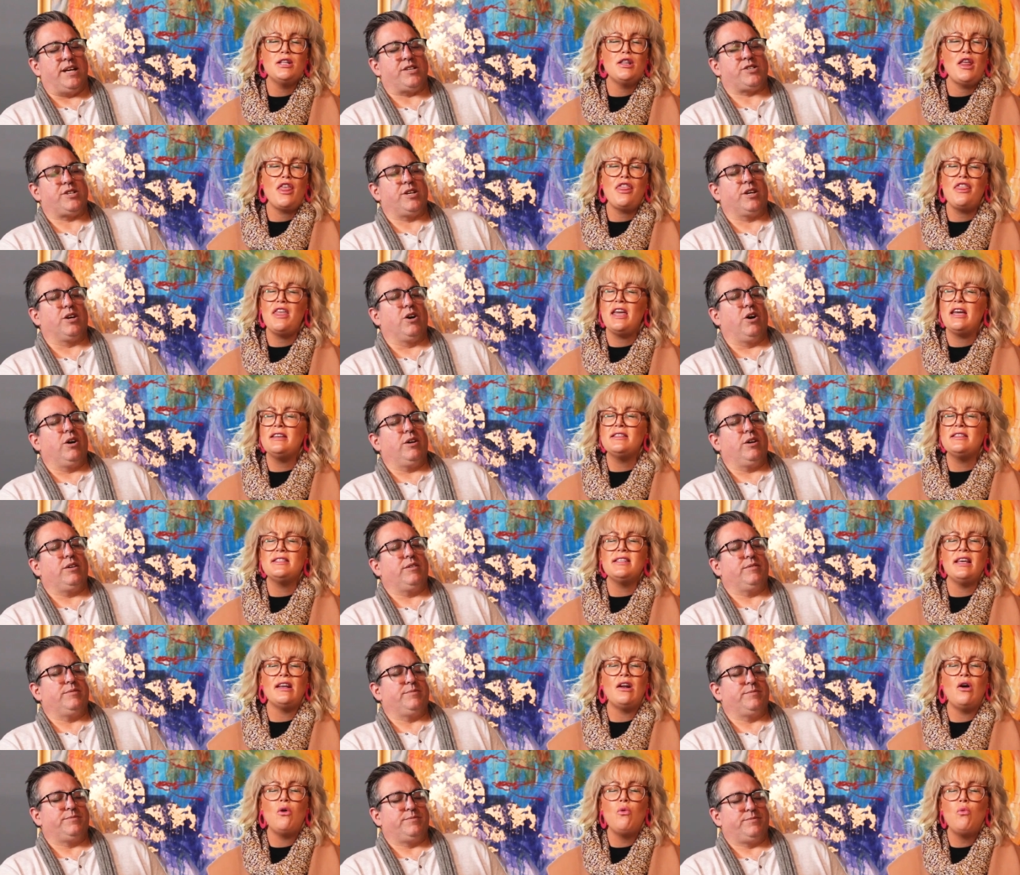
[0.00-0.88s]
Speaker 1: Bless the you, things God.
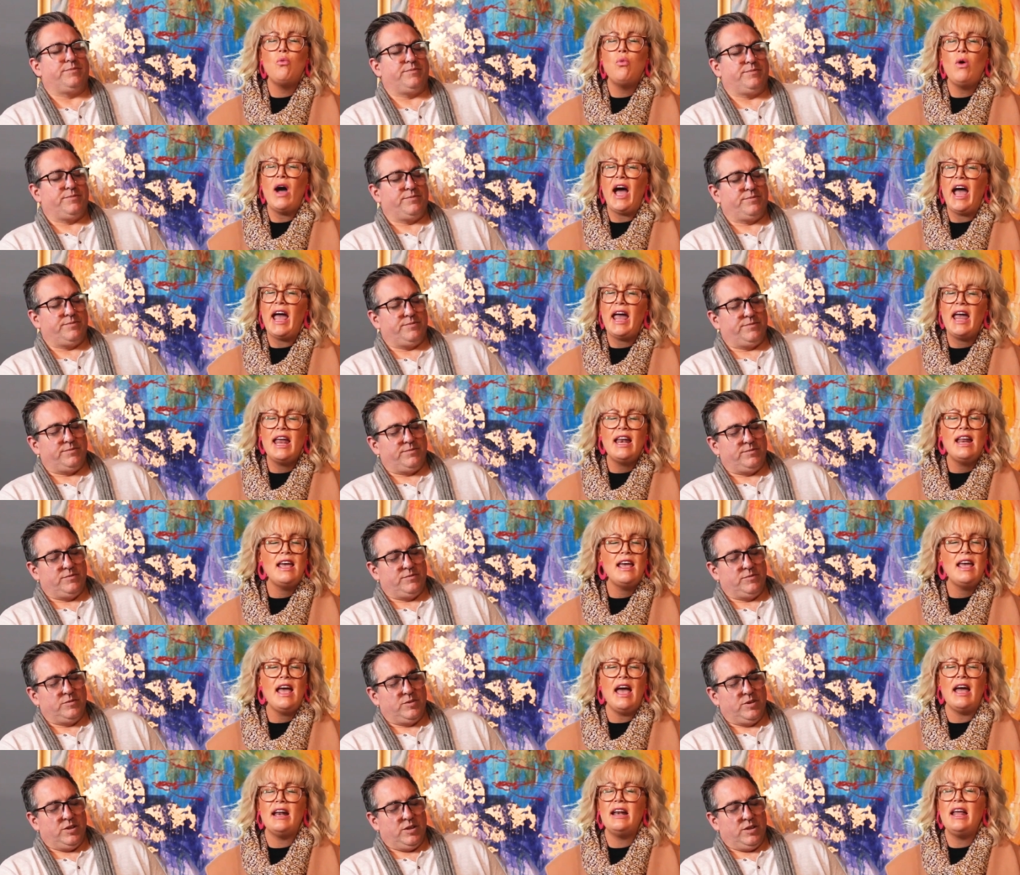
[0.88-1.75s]
that are
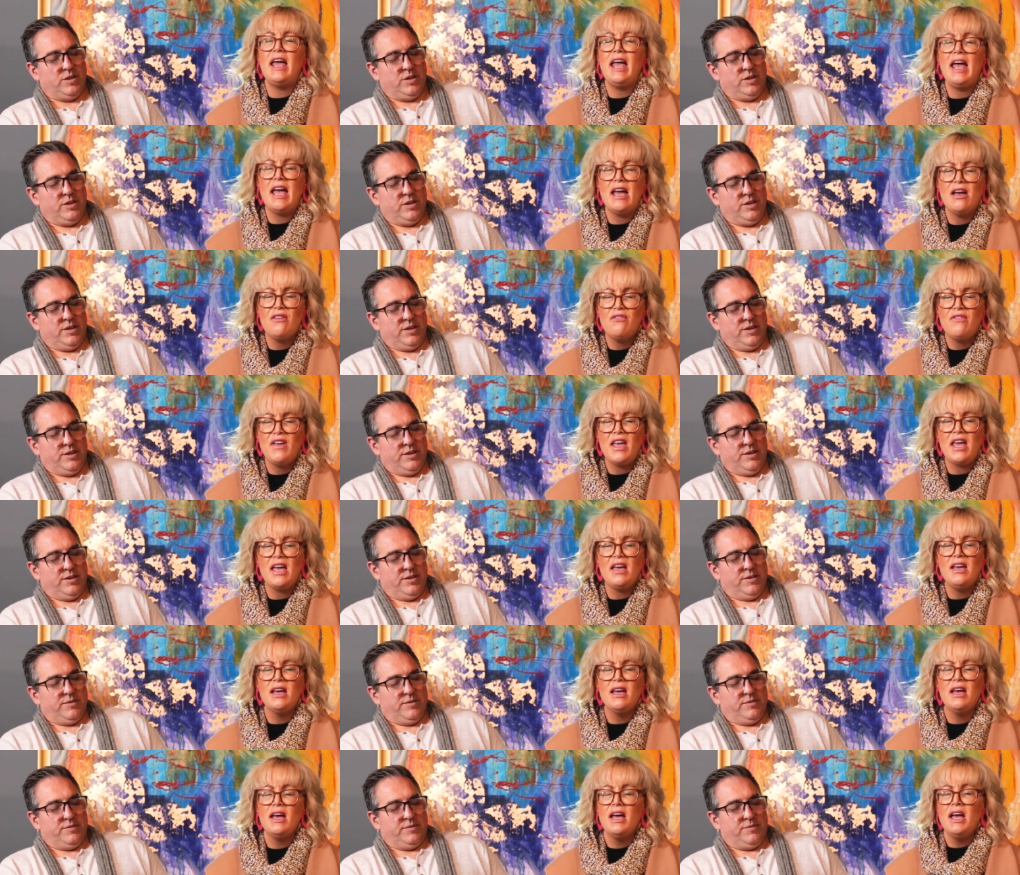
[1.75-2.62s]
weighty and
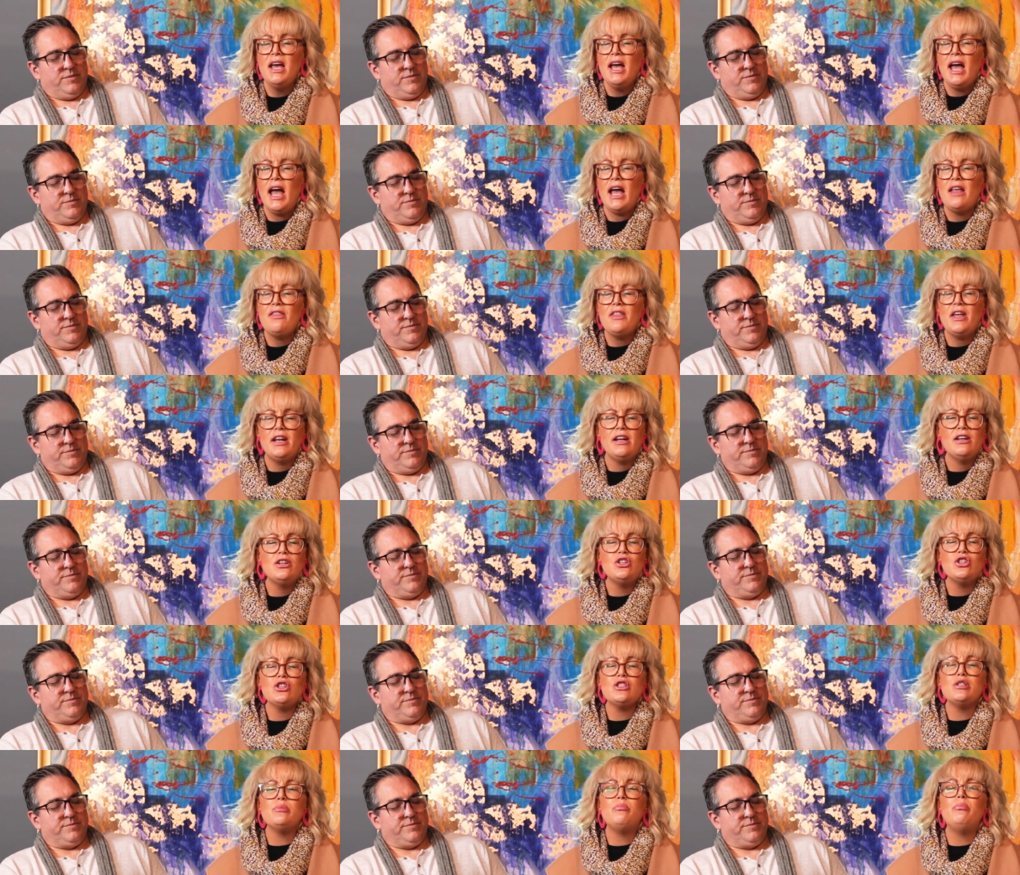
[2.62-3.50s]
heavy and that are
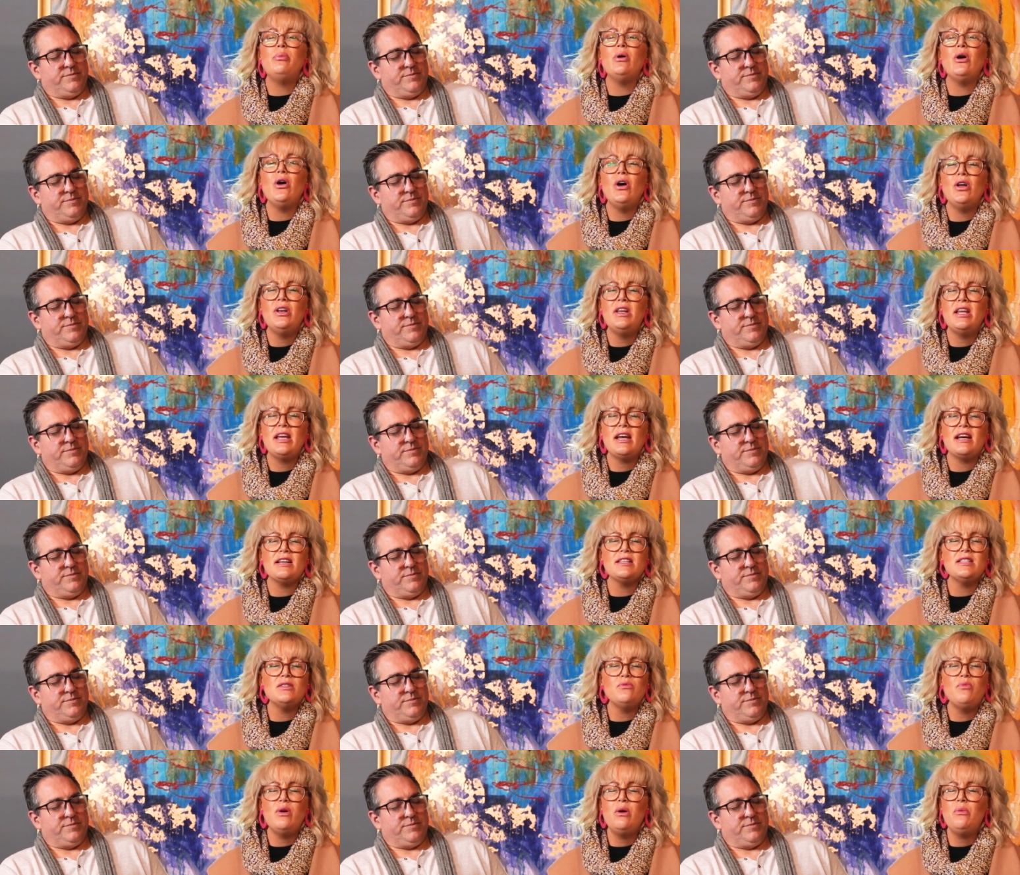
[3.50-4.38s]
just burdening
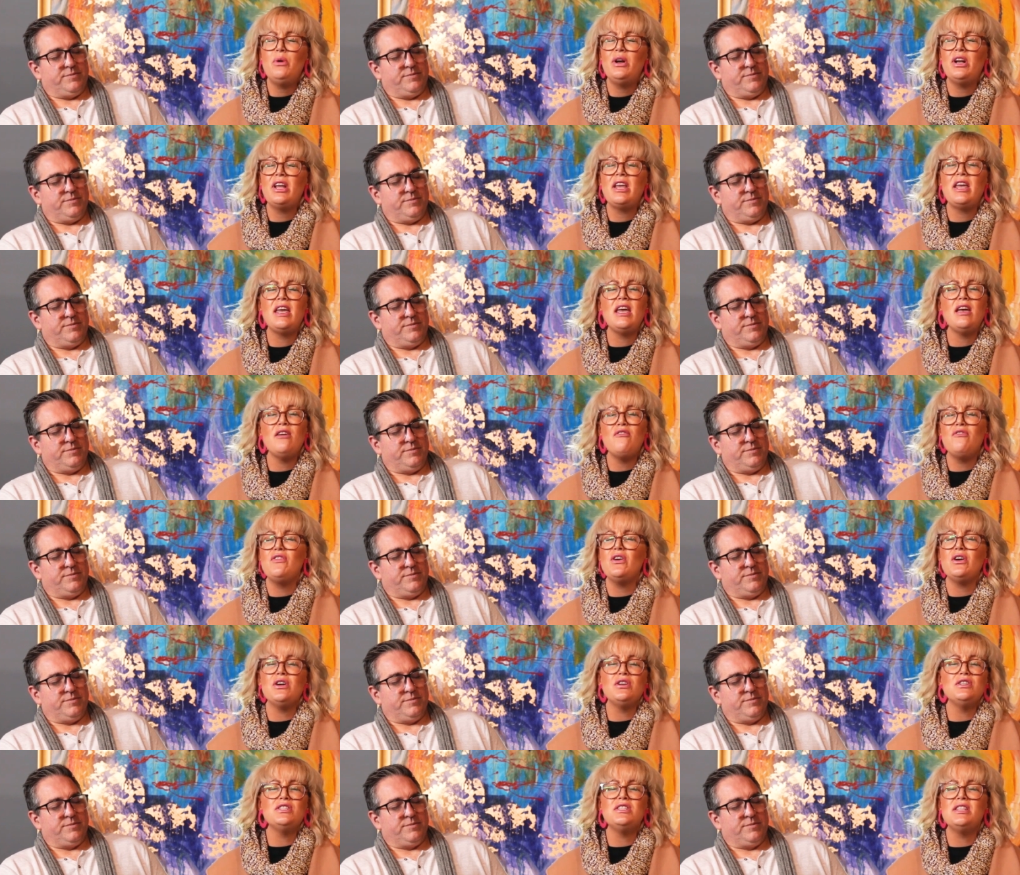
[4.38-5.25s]
us. And we want to give
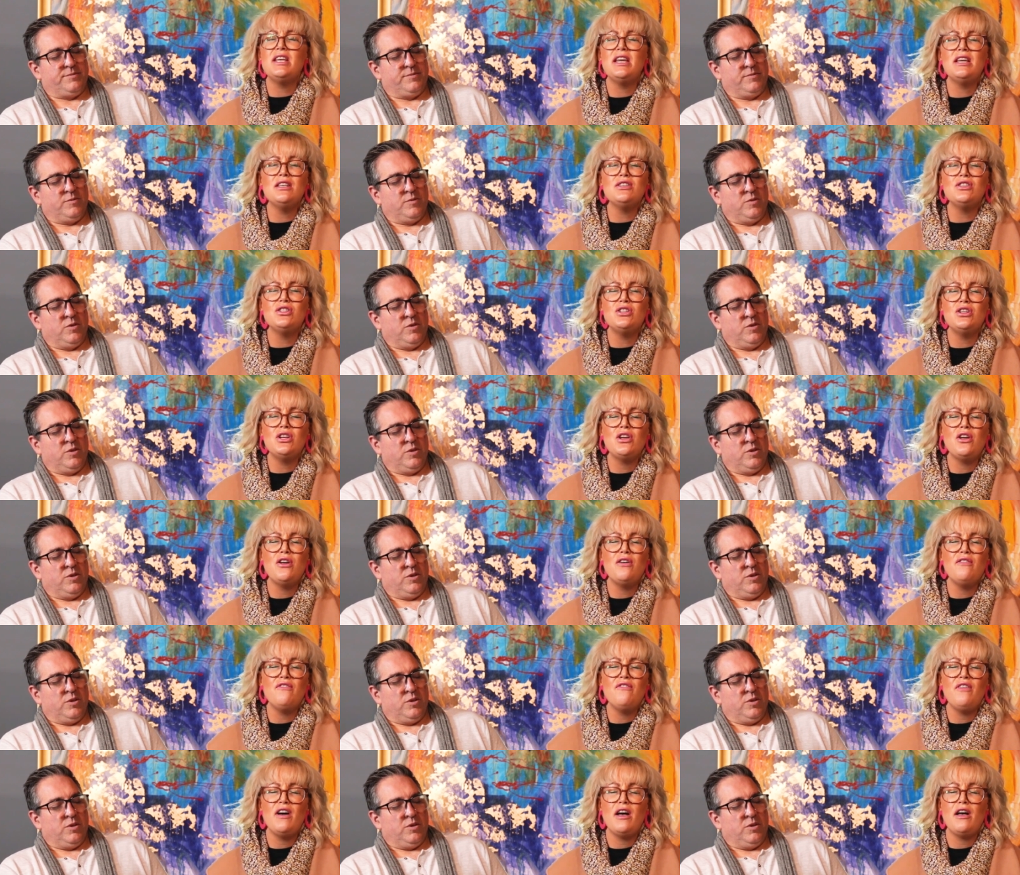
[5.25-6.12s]
those things to
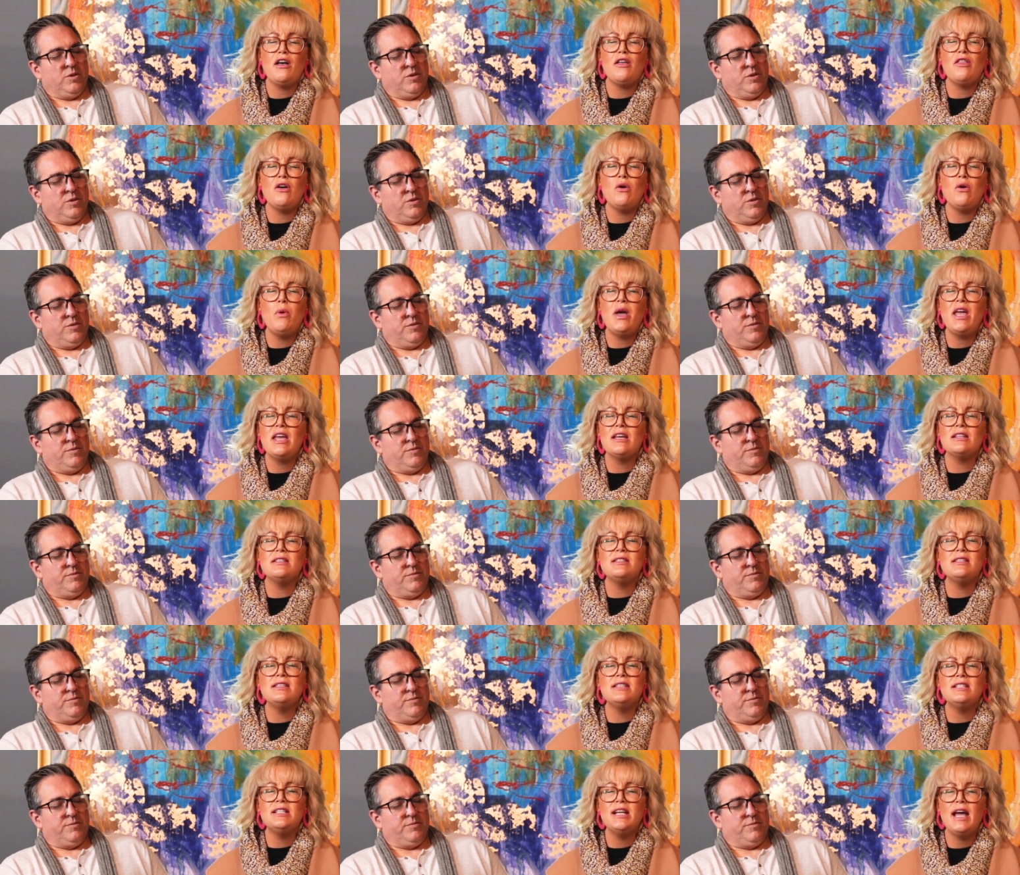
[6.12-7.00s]
you, Father, that we can
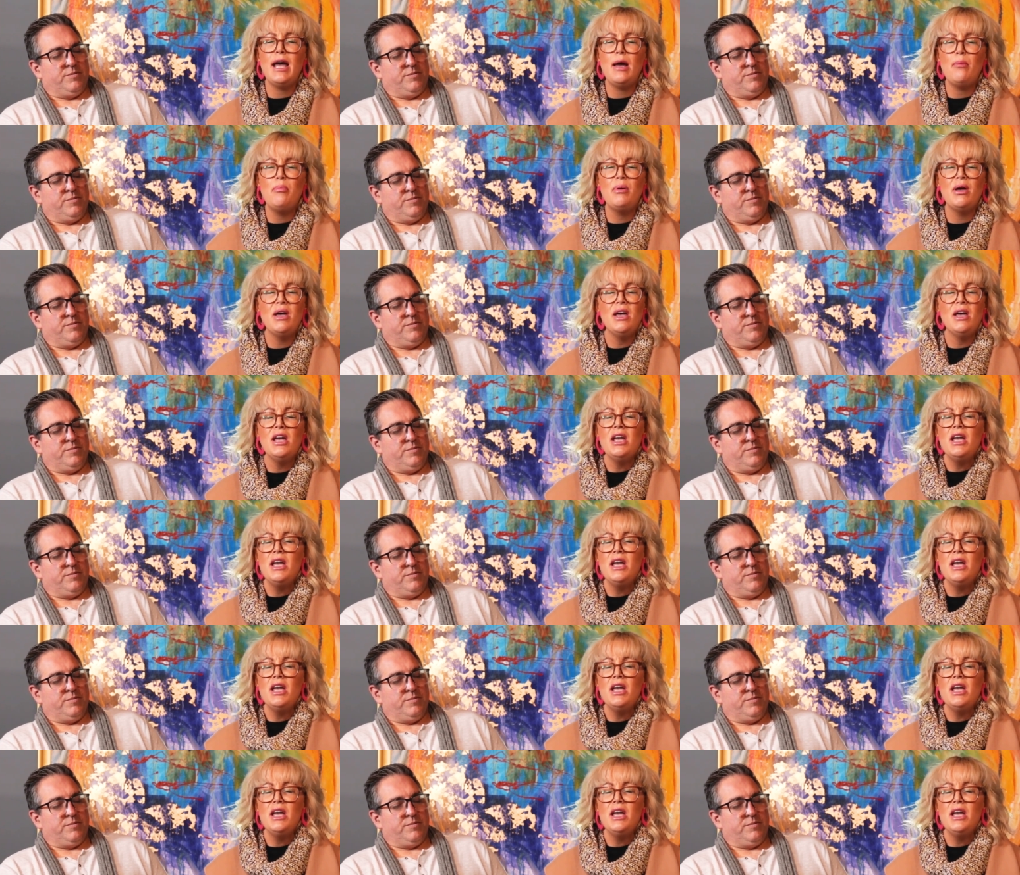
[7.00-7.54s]
step